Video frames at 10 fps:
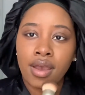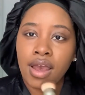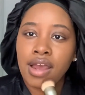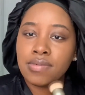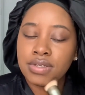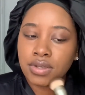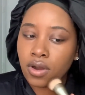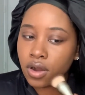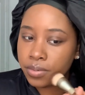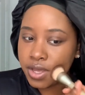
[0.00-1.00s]
I was
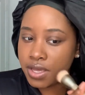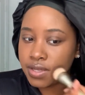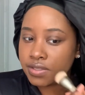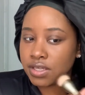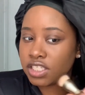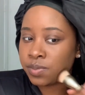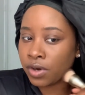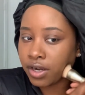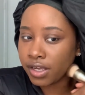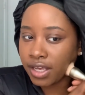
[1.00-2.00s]
always a
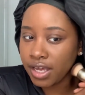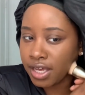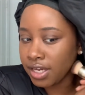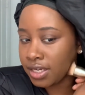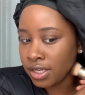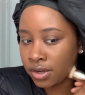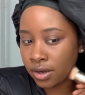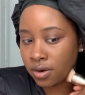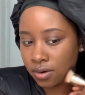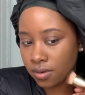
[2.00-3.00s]
smart kid, you
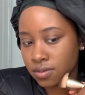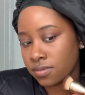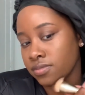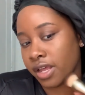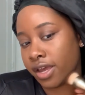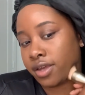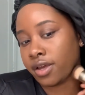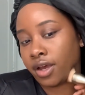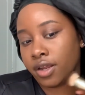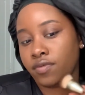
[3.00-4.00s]
know, like
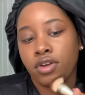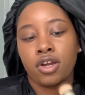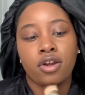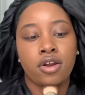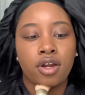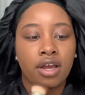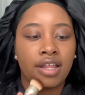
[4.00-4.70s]
kind of a nerd.